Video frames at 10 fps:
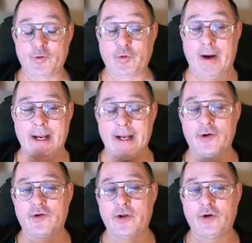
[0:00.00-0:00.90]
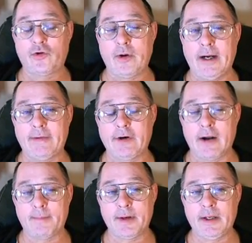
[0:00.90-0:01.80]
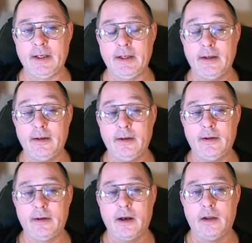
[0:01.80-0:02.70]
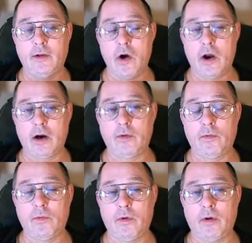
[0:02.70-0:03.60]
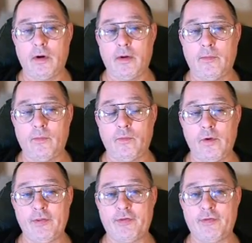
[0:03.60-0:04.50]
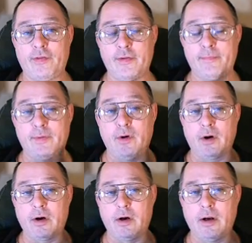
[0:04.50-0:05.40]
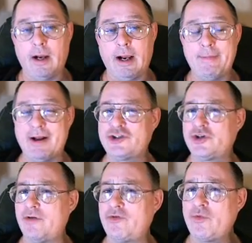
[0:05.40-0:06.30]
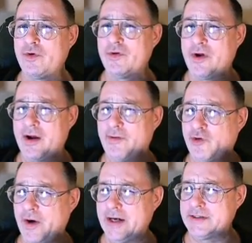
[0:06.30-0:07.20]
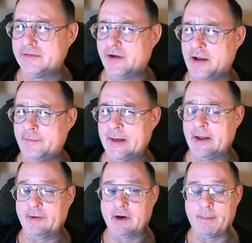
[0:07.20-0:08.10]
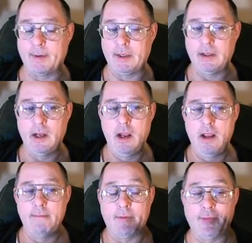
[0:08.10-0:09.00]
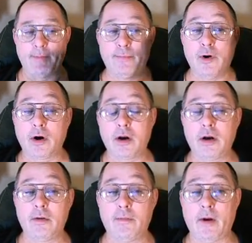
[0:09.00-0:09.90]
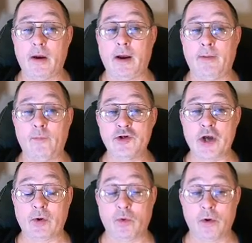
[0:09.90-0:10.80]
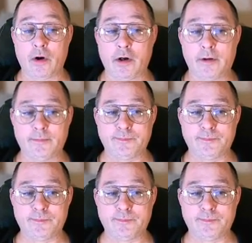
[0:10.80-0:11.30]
Craig Anderton created the company along uh, with the book. I'm not sure if uh, Craig's involvement on the company, but the book uh, which I ordered